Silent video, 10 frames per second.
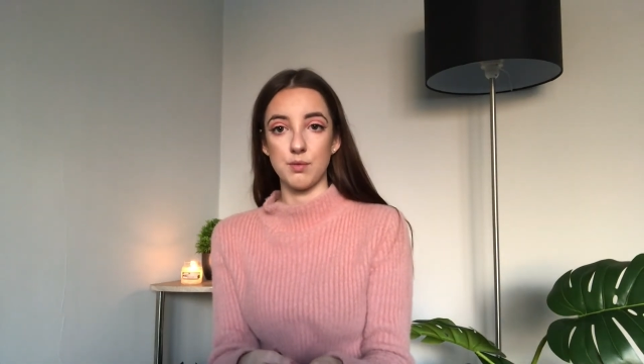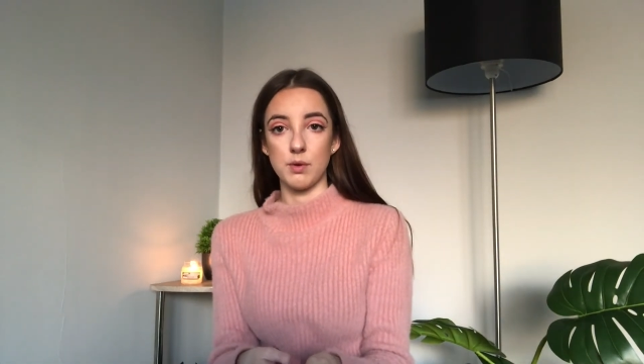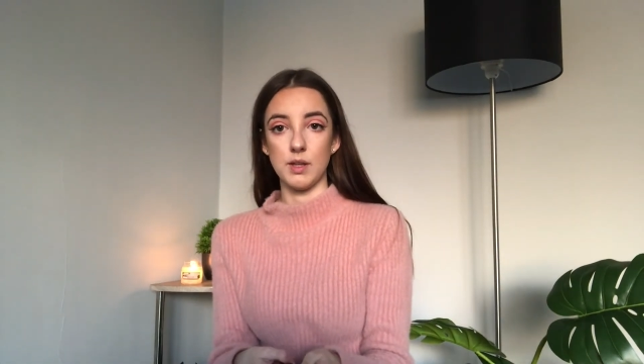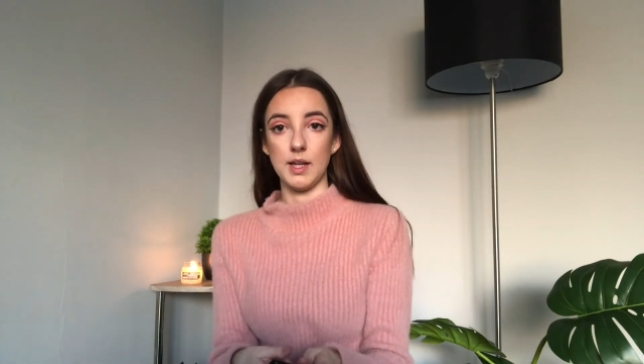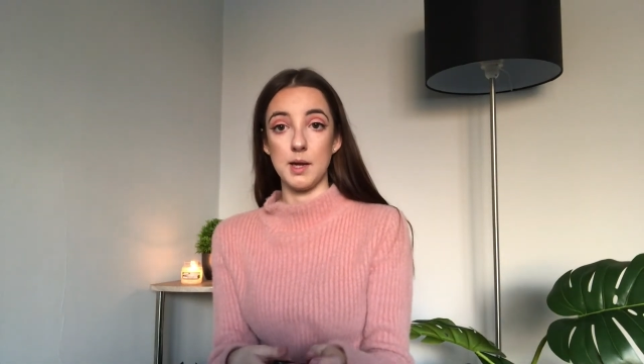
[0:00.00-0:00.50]
with
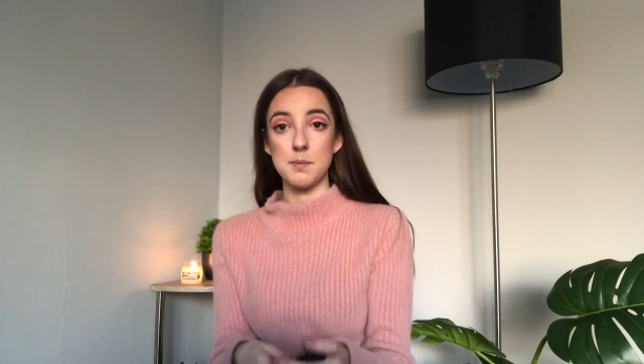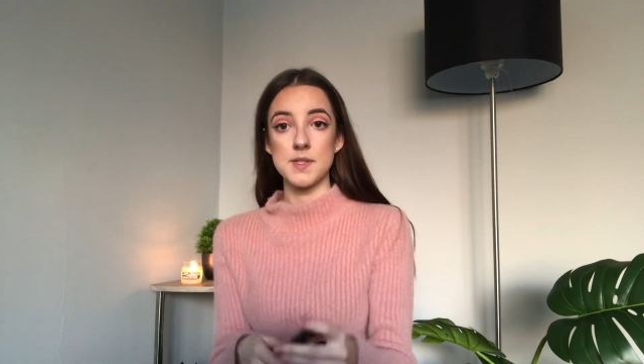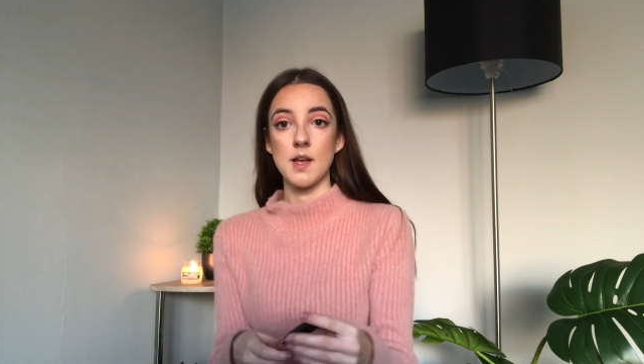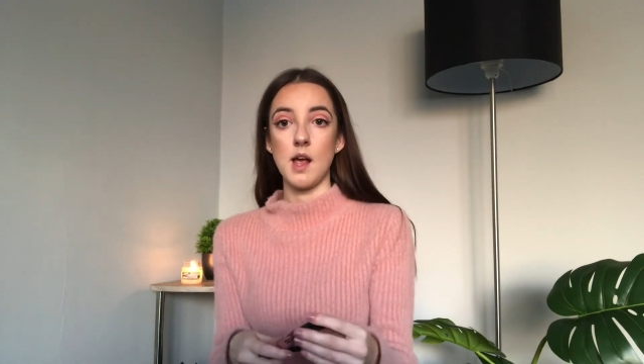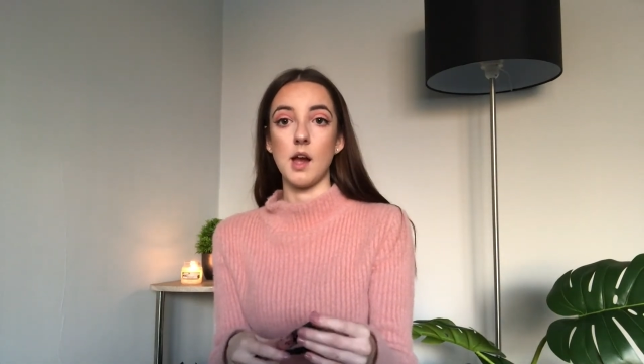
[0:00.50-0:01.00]
the lips.
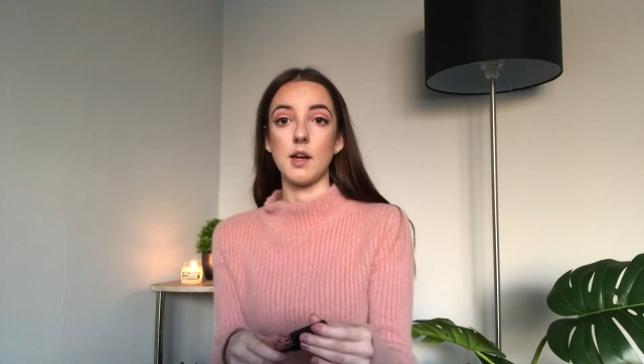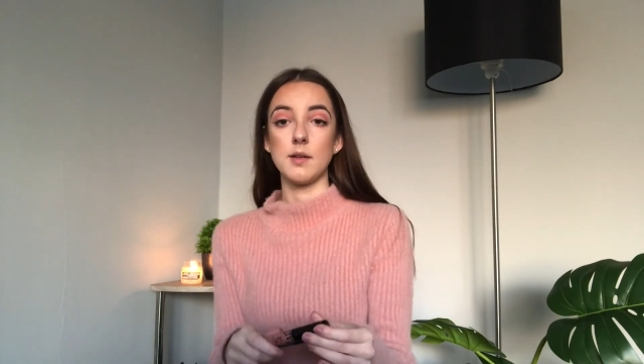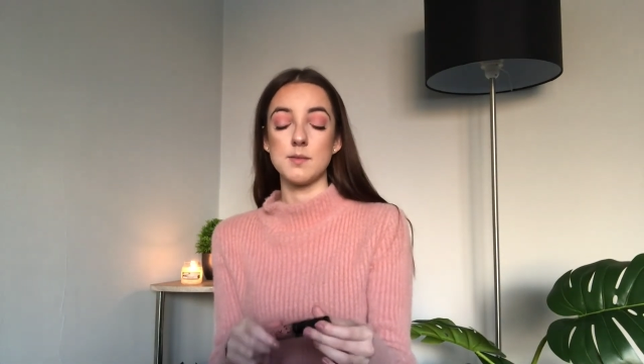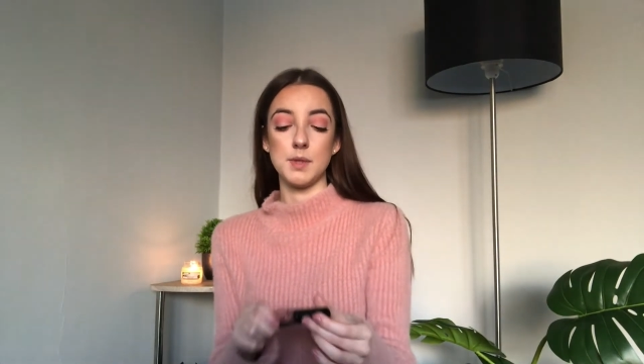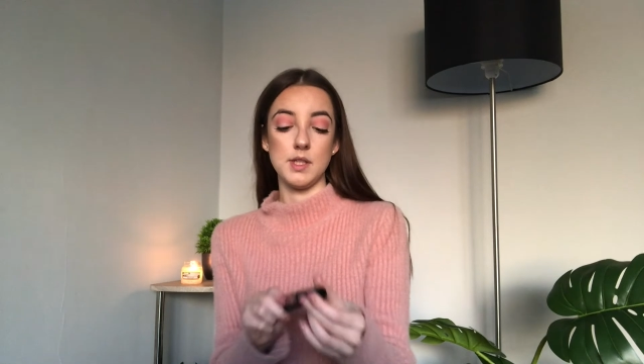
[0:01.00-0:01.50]
I'm going
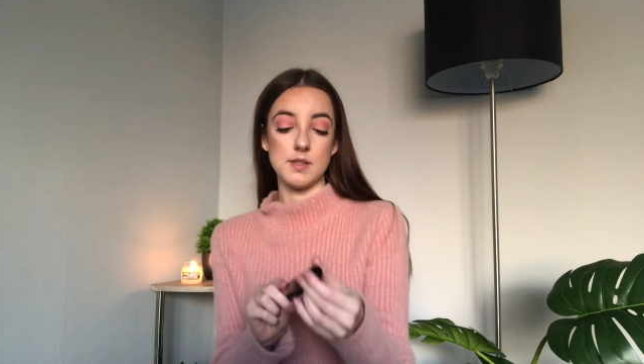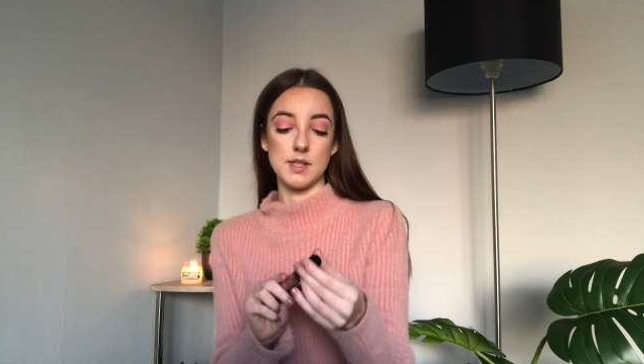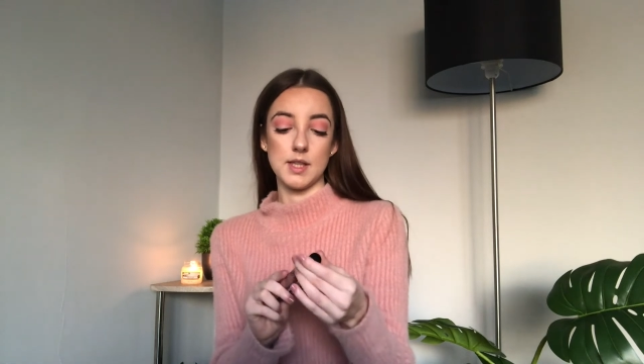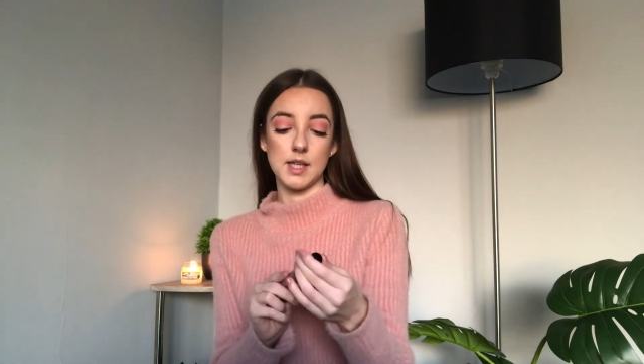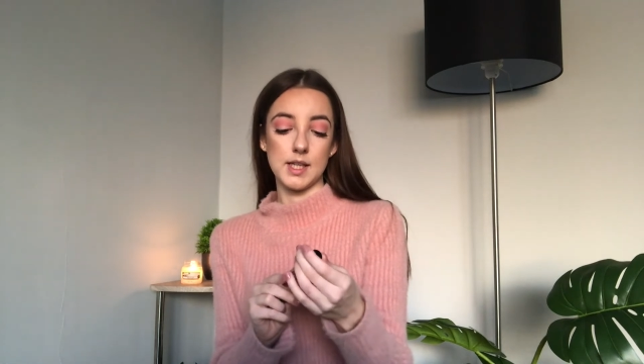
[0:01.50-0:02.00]
to be using
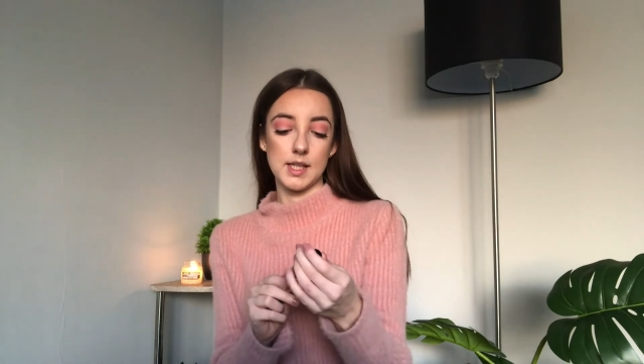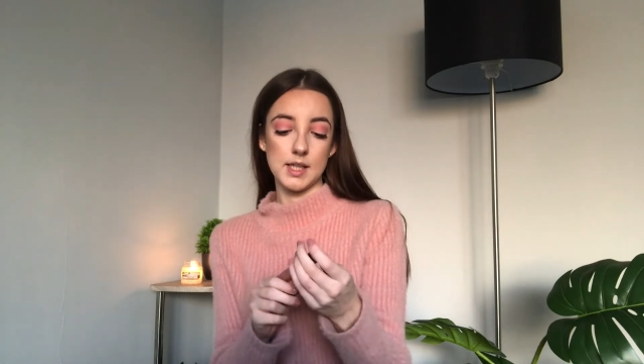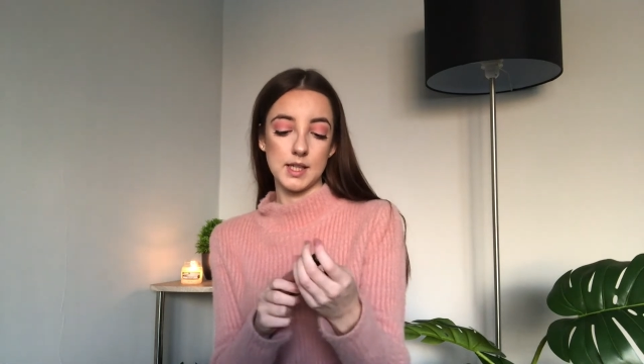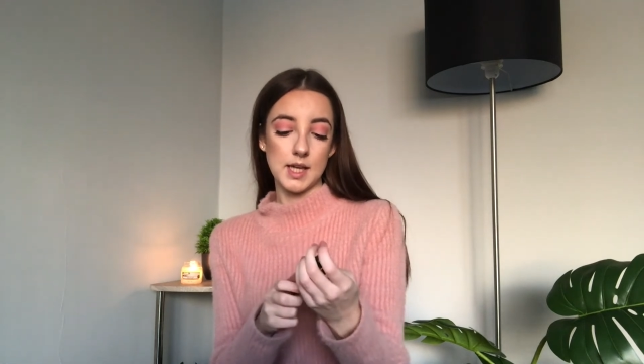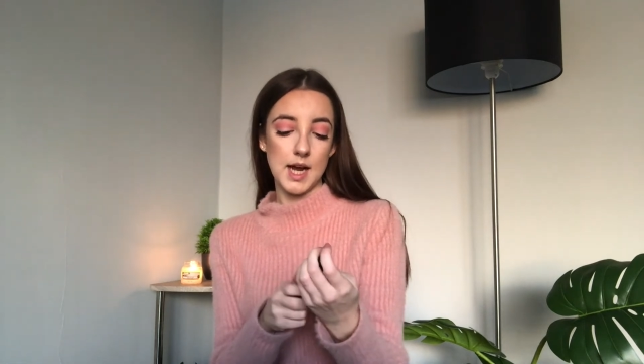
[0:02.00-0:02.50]
the
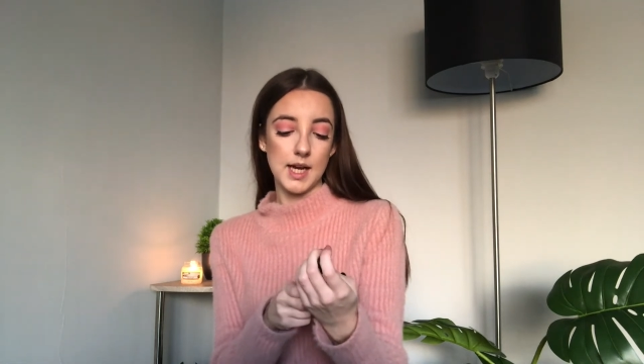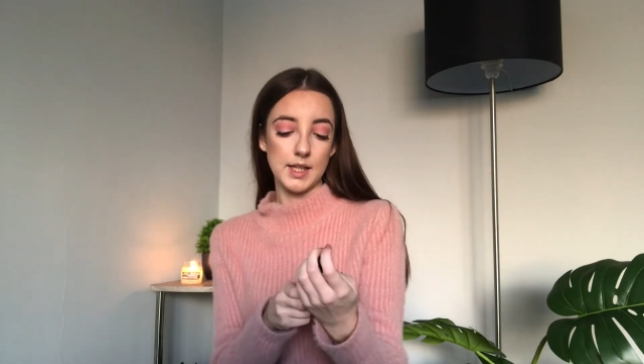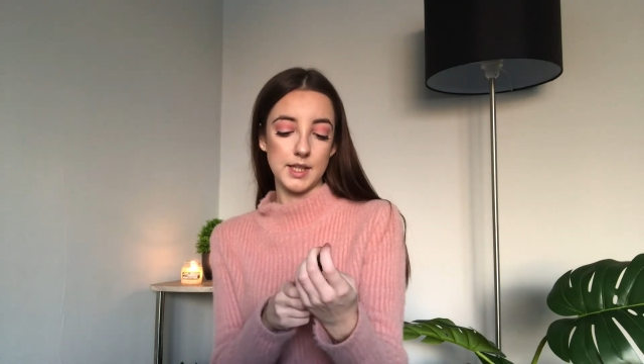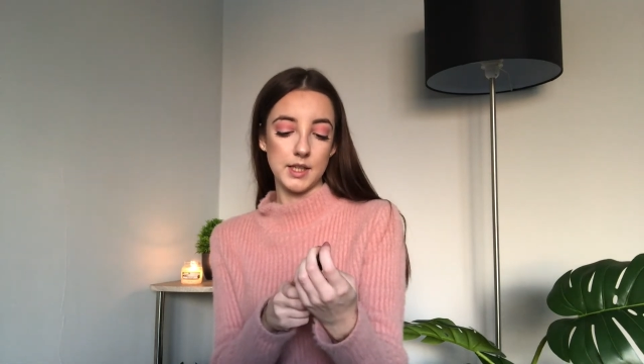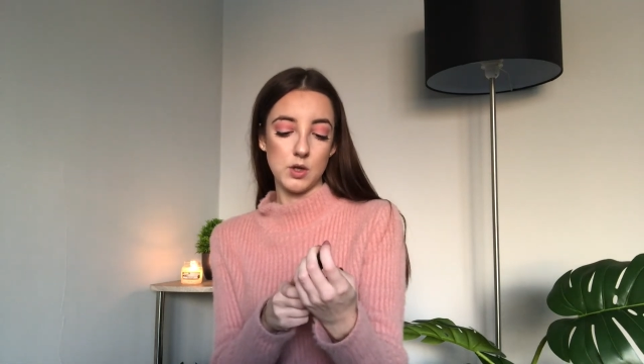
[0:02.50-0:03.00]

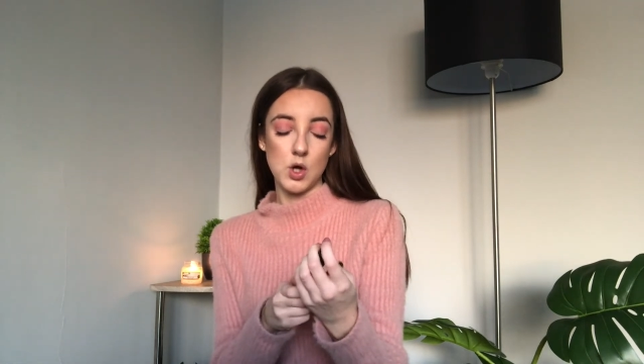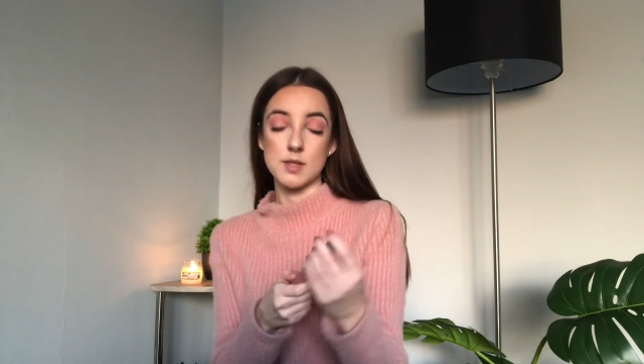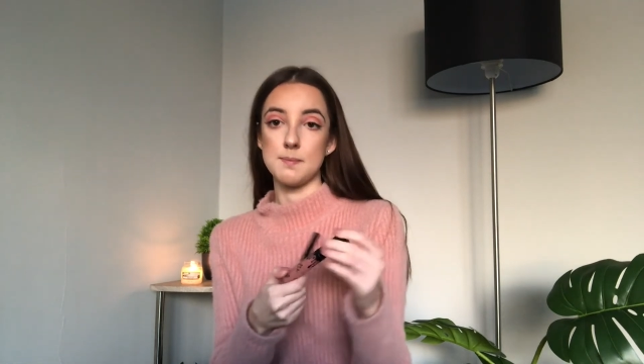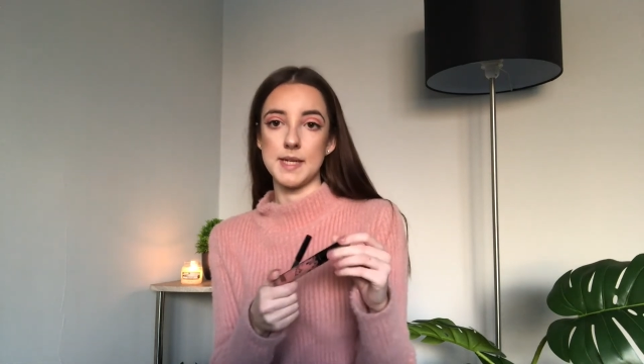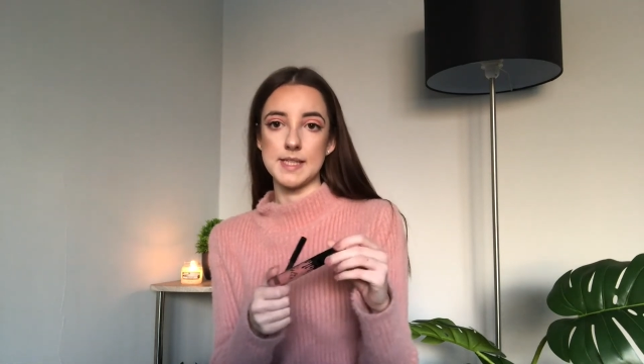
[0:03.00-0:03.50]
Kylie
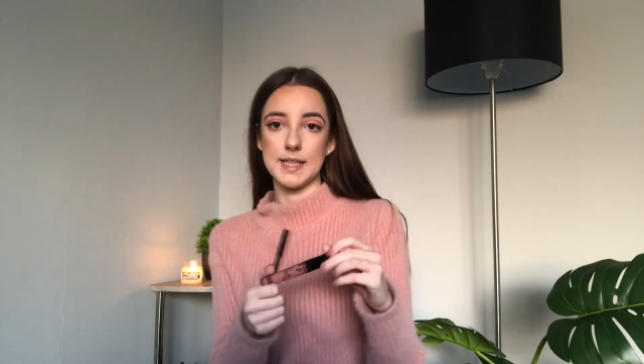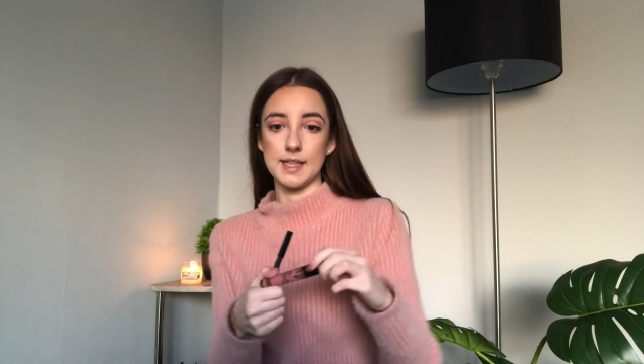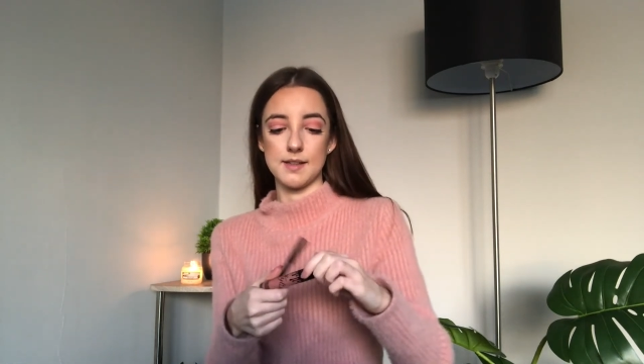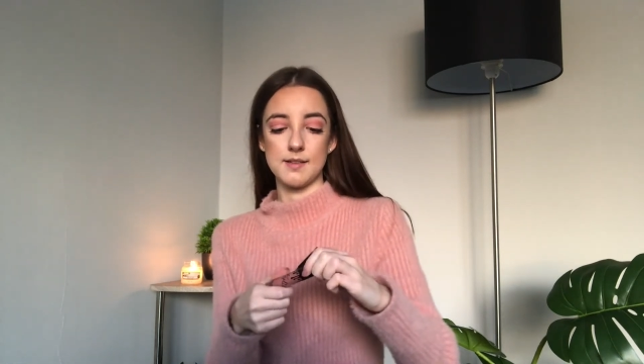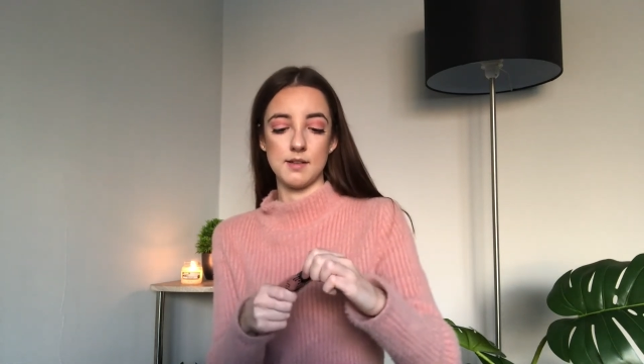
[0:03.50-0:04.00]

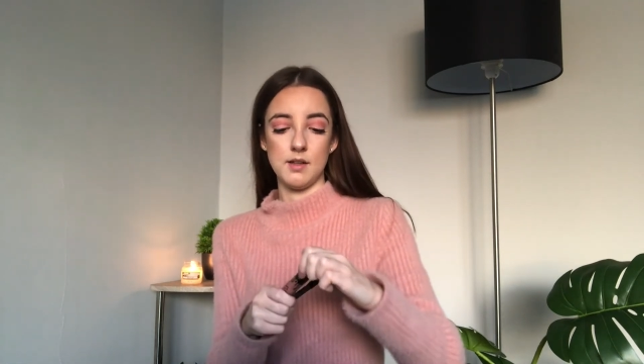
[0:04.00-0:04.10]
Cosmetics